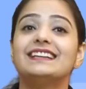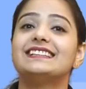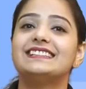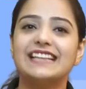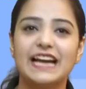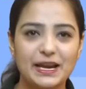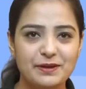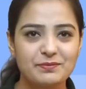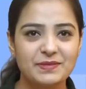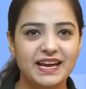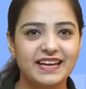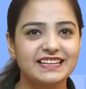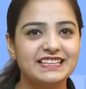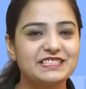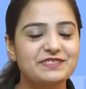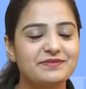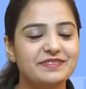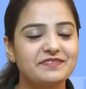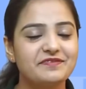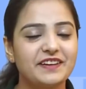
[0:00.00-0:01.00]
Time
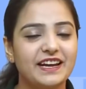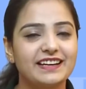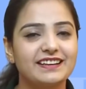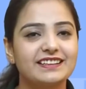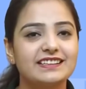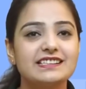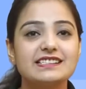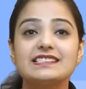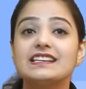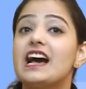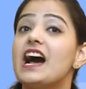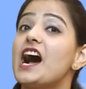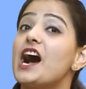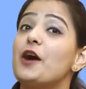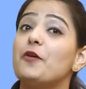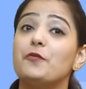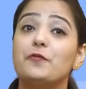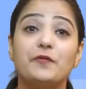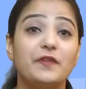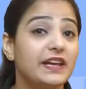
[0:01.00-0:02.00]
management factors
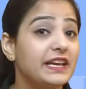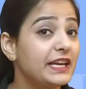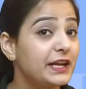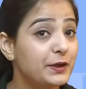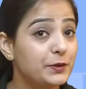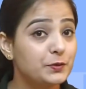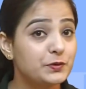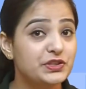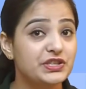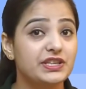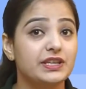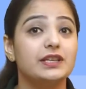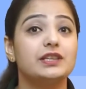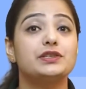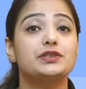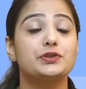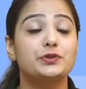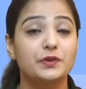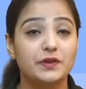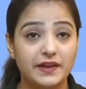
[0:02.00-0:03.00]
are very crucial
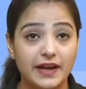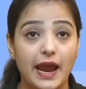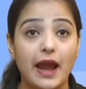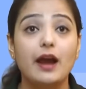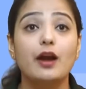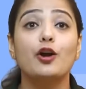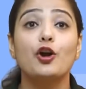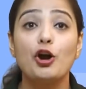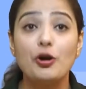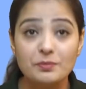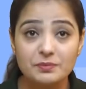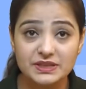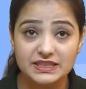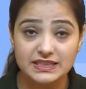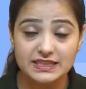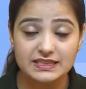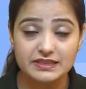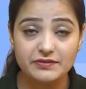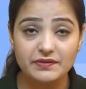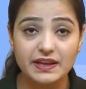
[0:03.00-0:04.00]
to crack
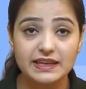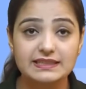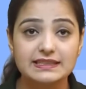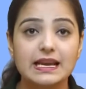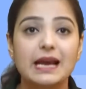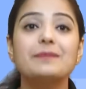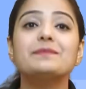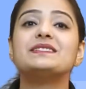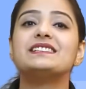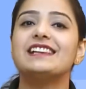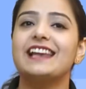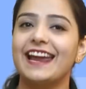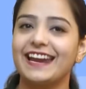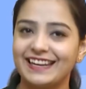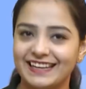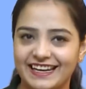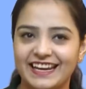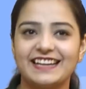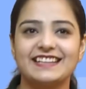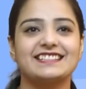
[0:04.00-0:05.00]
competitive exams like
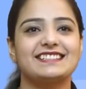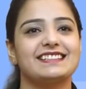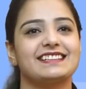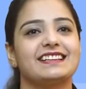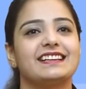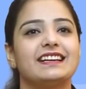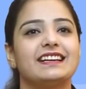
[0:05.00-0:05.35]
NET.